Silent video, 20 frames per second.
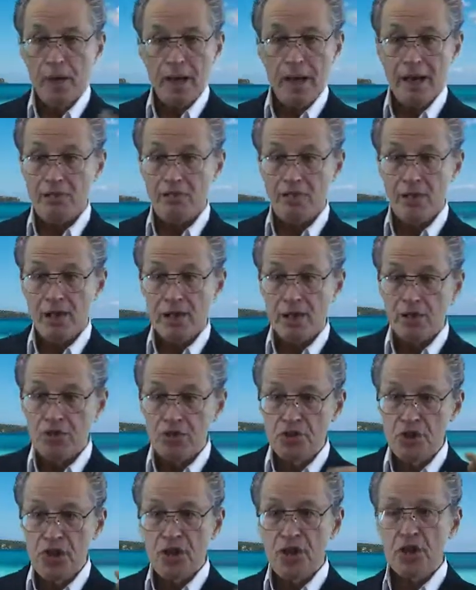as they
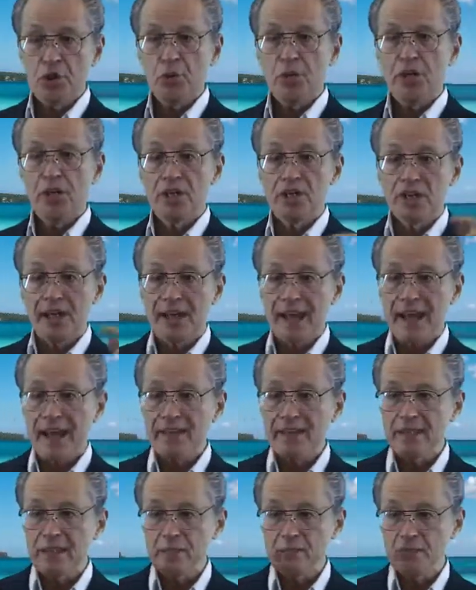continually
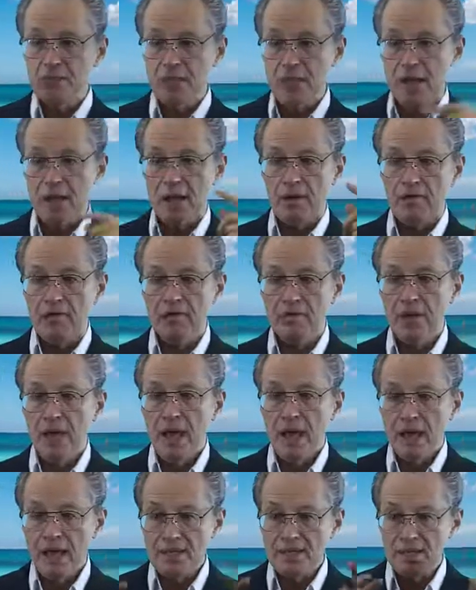negate themselves
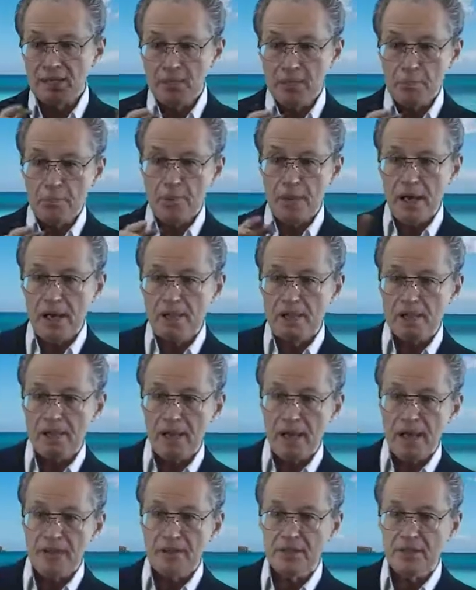as
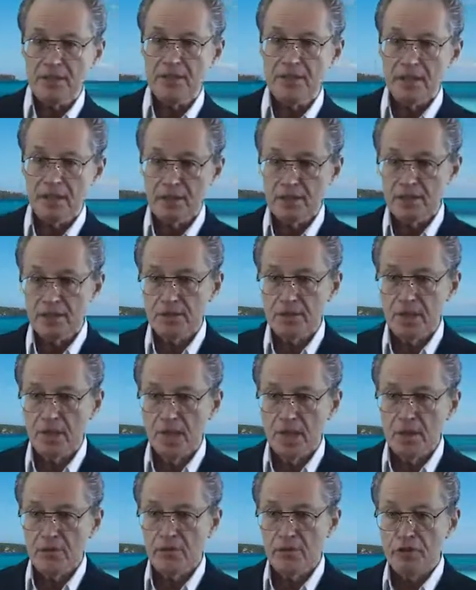independent entities
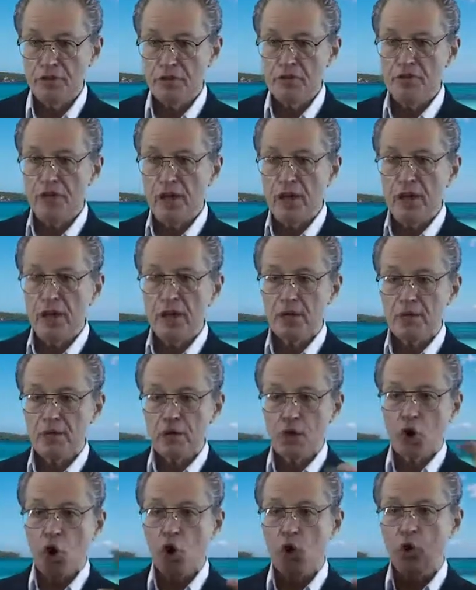for the sake of
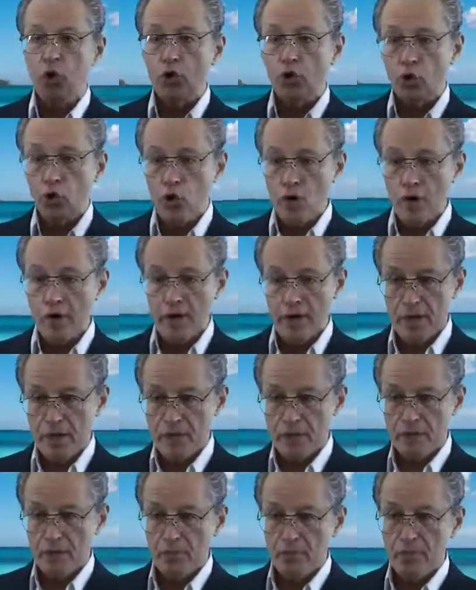the whole
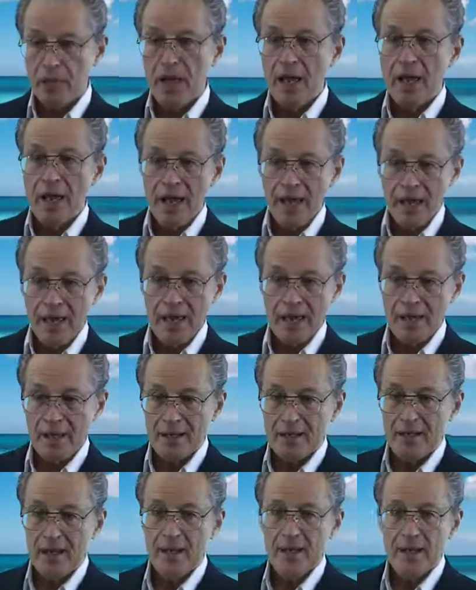organism
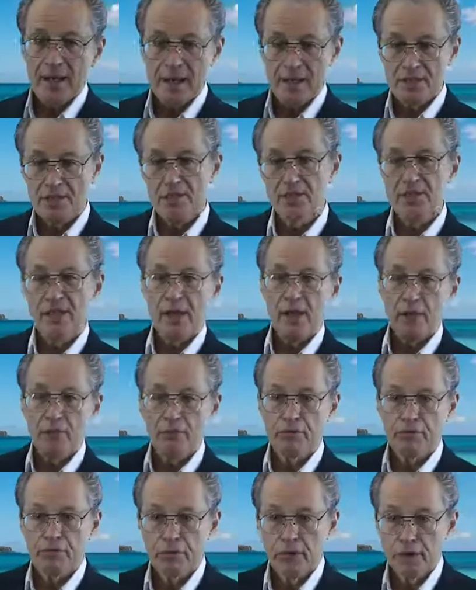and its
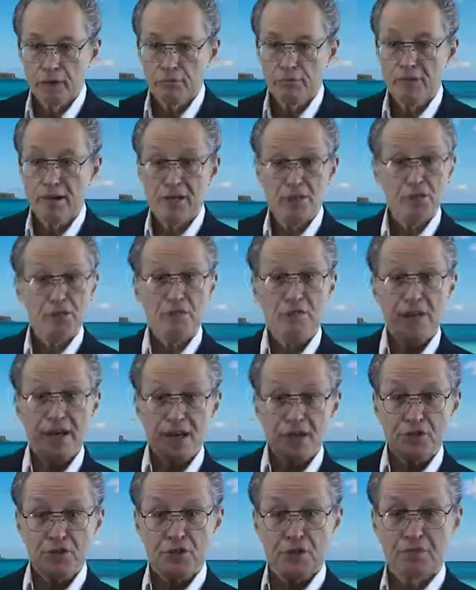
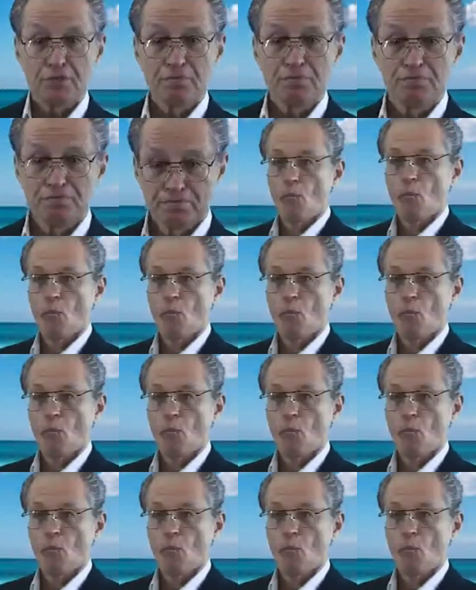self-preservation.